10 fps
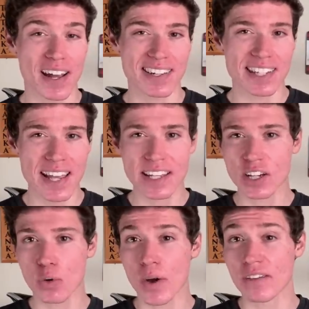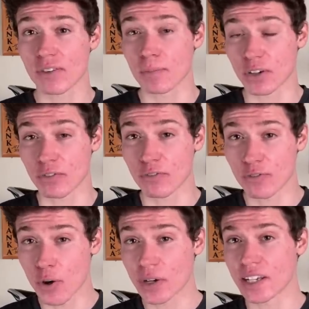and taking away from your
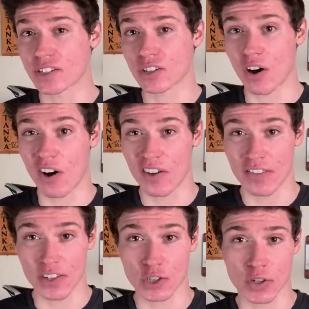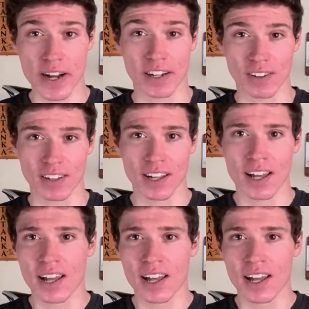focus on the trail.